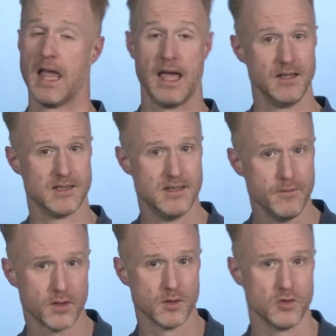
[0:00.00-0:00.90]
And it's
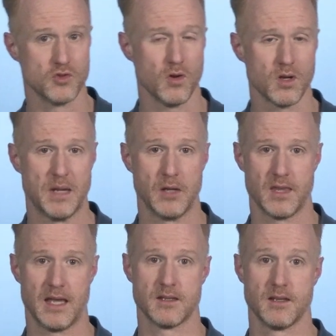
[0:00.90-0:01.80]
difficult to talk about
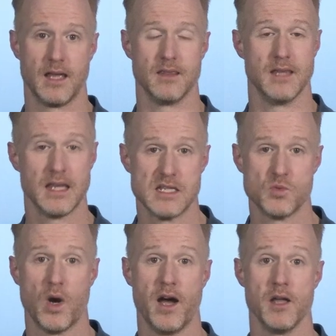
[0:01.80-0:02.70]
that. And that is
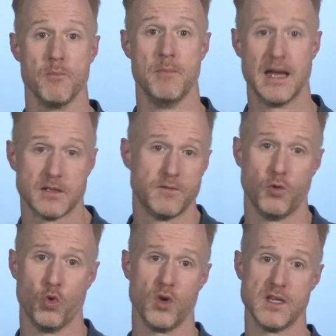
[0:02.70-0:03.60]
why
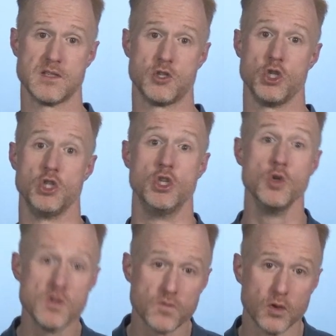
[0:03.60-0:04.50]
metaphor is such a
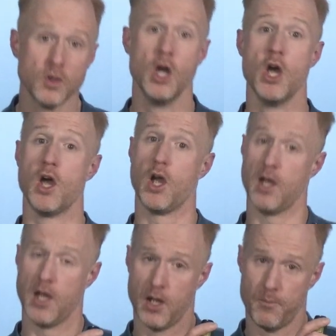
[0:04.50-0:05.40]
useful
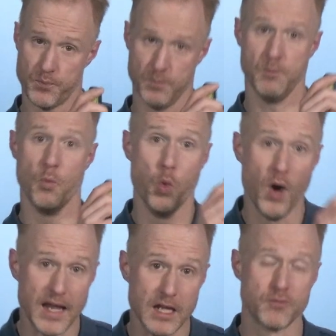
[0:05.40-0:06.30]

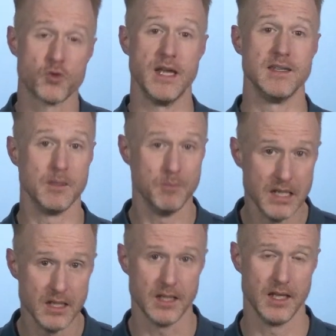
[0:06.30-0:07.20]
way of creating
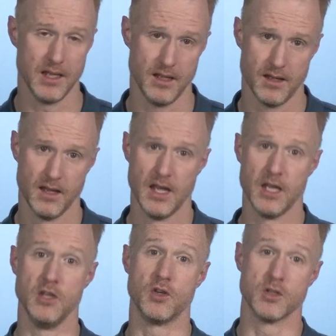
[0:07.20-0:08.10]
meaning here.
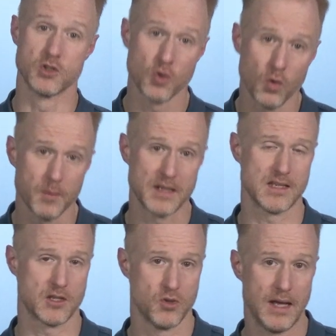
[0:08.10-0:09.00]
You can talk about
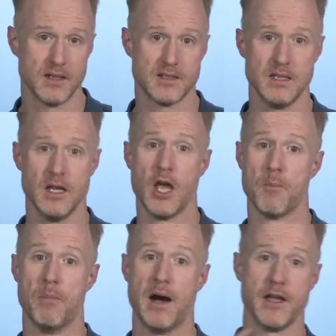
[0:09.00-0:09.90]
sexuality
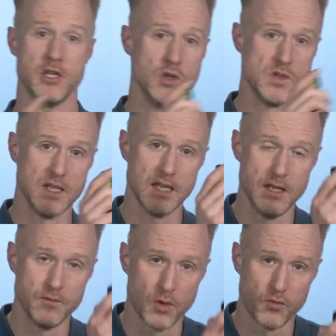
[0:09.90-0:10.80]
by using
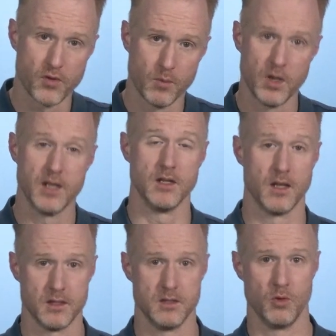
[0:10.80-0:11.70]
info from
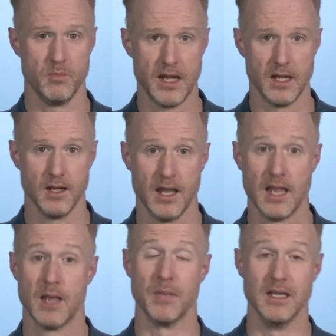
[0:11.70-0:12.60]
another domain.
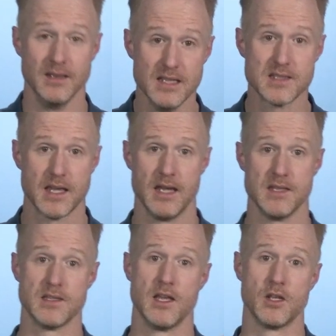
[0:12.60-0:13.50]
But in this
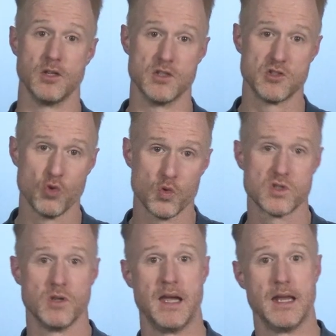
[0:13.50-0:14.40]
case, the source
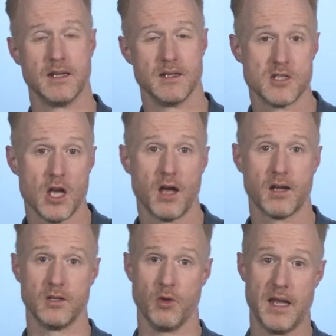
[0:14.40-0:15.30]
domain and the
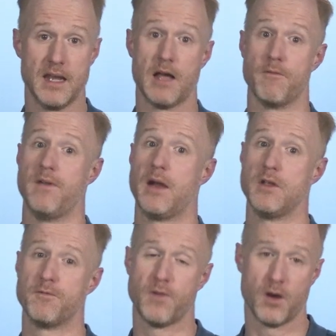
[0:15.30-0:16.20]
target domain are very
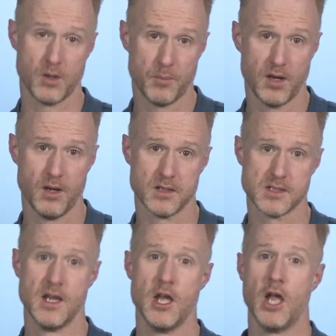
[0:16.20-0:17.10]
far apart.
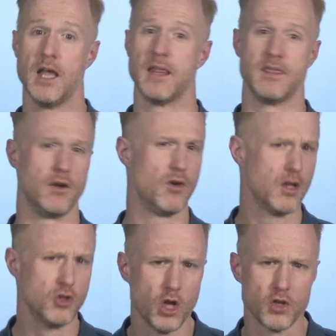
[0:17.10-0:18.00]
There are
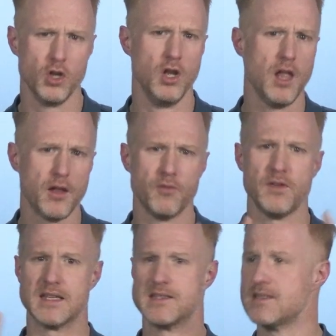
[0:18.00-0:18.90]
not a lot of
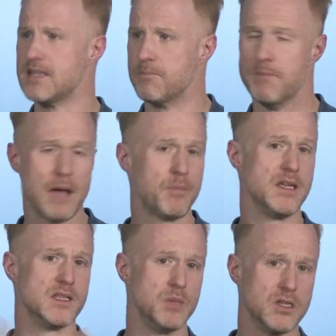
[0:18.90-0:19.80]
existing
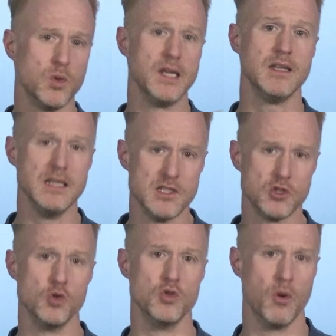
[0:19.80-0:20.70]
mappings between these
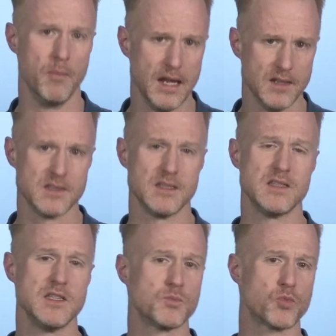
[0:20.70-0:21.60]
two domains. This
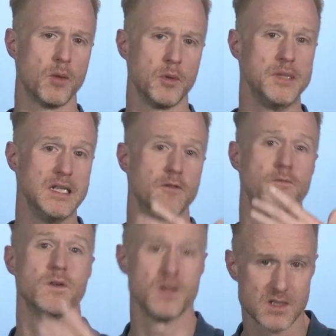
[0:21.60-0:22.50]
is probably the
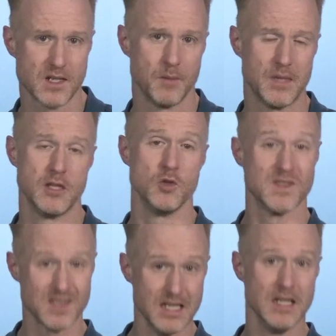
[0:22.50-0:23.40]
first time that you
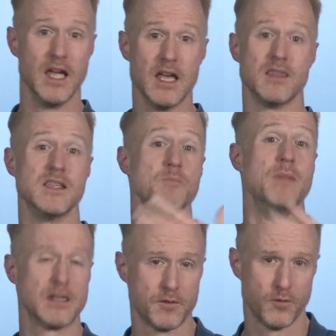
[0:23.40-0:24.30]
see this
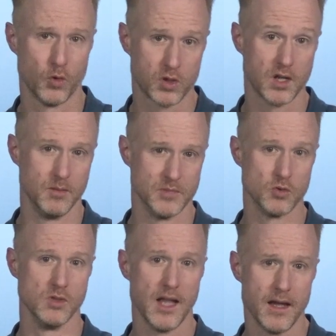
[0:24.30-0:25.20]
metaphor come
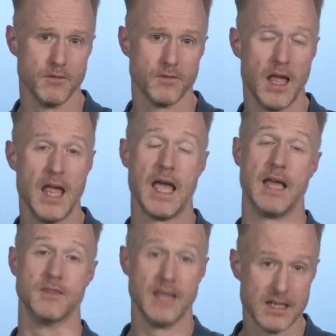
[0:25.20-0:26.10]
to life.
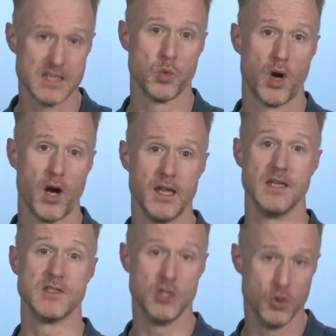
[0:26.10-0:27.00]
And that is why
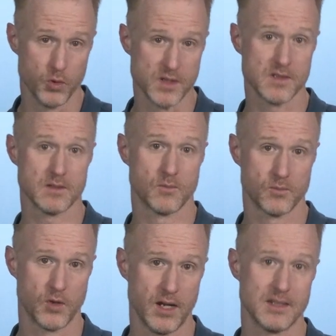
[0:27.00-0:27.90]
it's humorous,
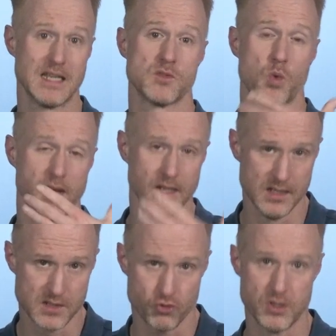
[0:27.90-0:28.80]
right? That's why it
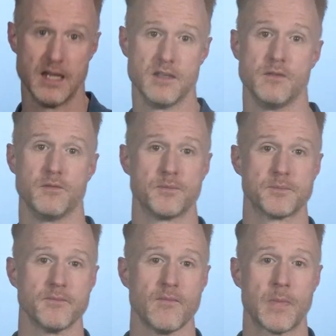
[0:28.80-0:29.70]
is creative.
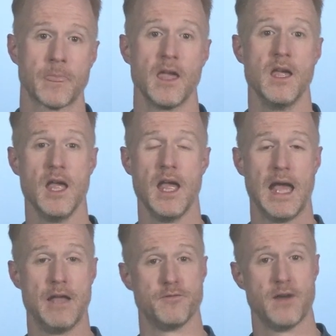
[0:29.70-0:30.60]

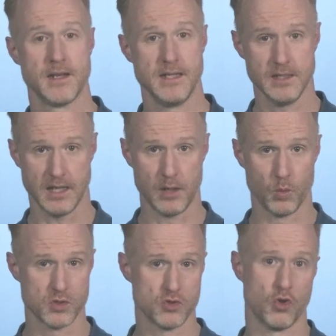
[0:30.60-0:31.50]
And finally, I
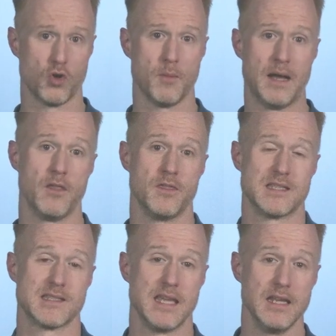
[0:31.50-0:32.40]
want to talk about the
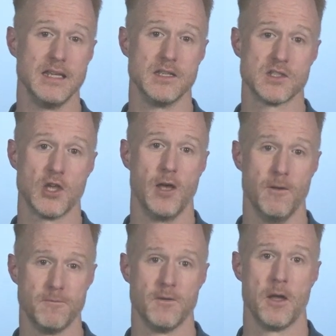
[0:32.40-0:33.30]
salience
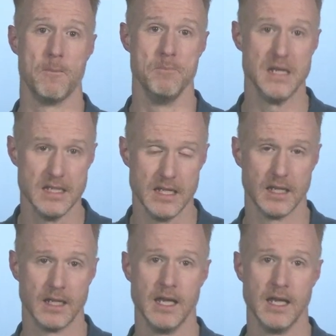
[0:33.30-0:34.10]
of meaning.